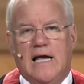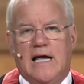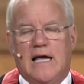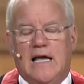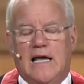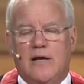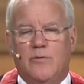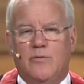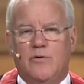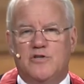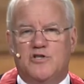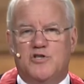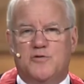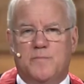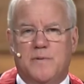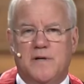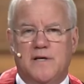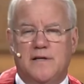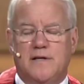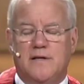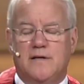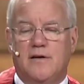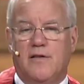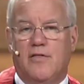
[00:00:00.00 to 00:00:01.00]
And we'd
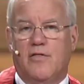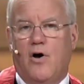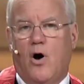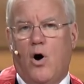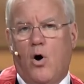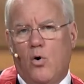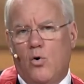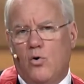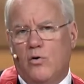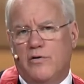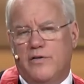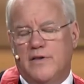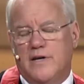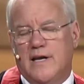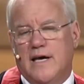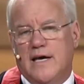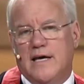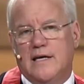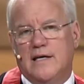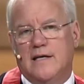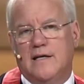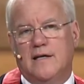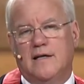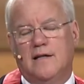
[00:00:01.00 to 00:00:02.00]
spend the whole of the
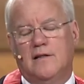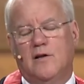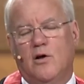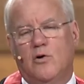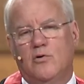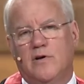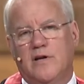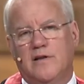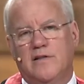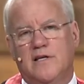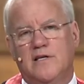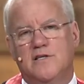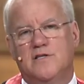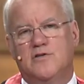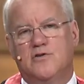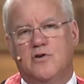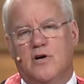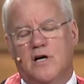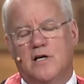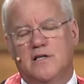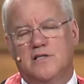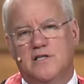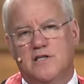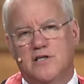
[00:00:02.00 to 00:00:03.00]
day loading these
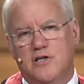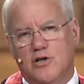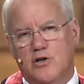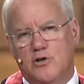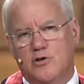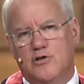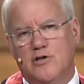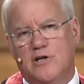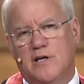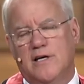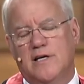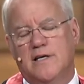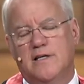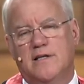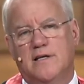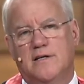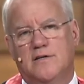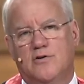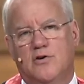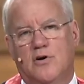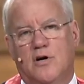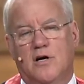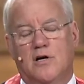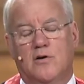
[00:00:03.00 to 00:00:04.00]
trucks, and usually the
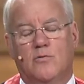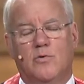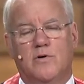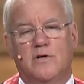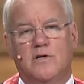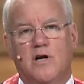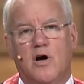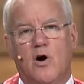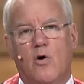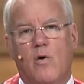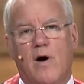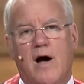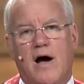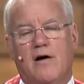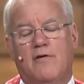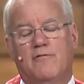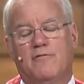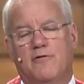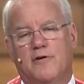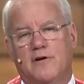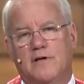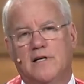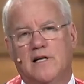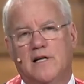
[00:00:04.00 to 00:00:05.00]
truck would go out
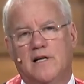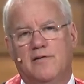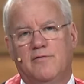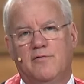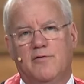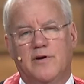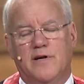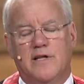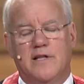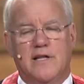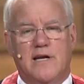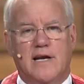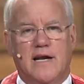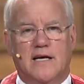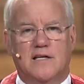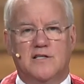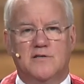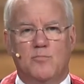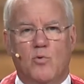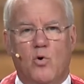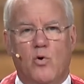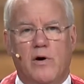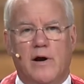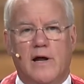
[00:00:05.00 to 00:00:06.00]
for a delivery the
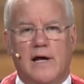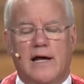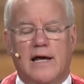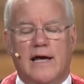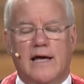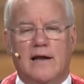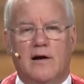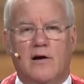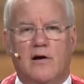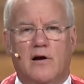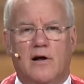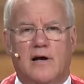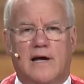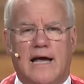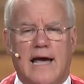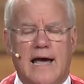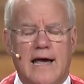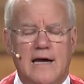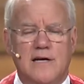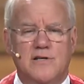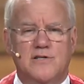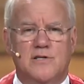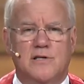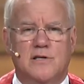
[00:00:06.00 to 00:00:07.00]
next morning. And on
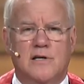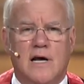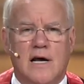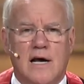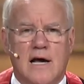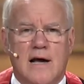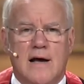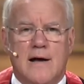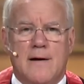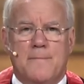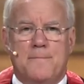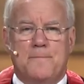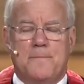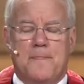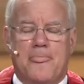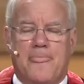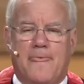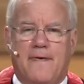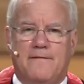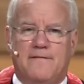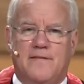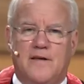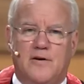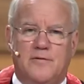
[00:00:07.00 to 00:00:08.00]
occasion,
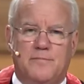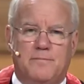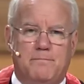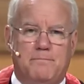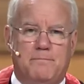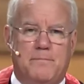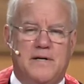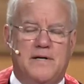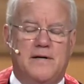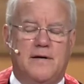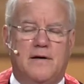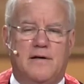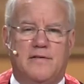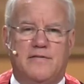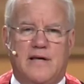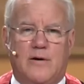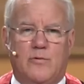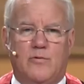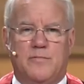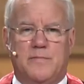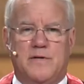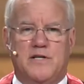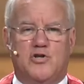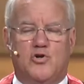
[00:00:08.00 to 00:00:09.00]
there'd be, they
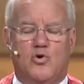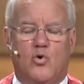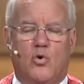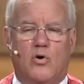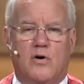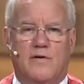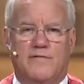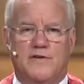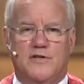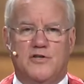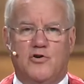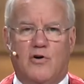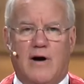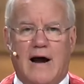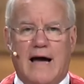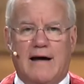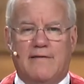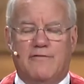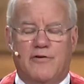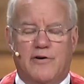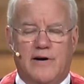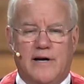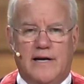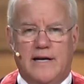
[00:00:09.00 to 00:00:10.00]
would be short of a
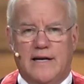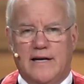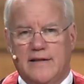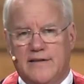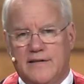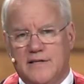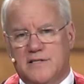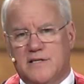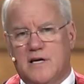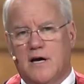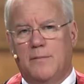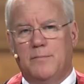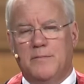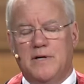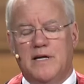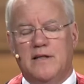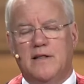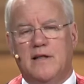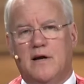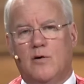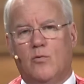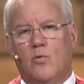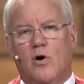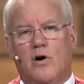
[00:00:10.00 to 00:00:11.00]
driver. And this company
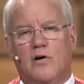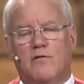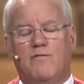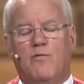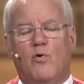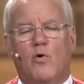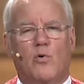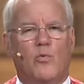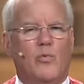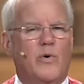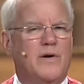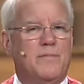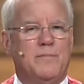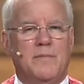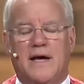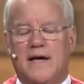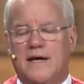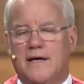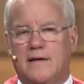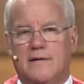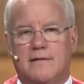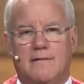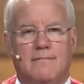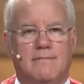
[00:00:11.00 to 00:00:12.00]
that I worked for, we'd
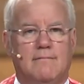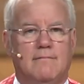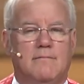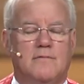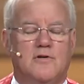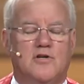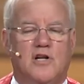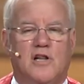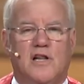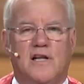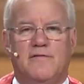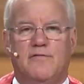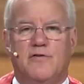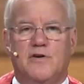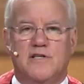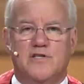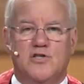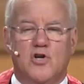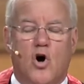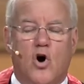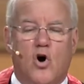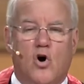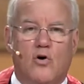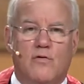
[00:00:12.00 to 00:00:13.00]
make deliveries
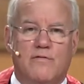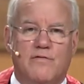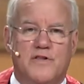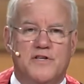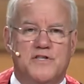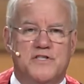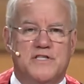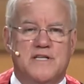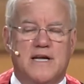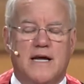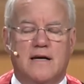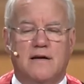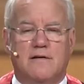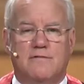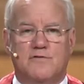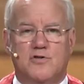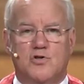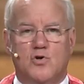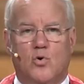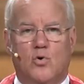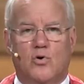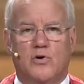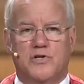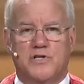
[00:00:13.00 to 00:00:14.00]
all over the state of
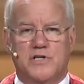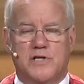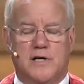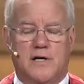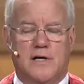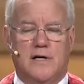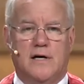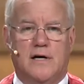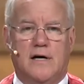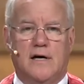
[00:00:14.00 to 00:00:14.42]
Georgia.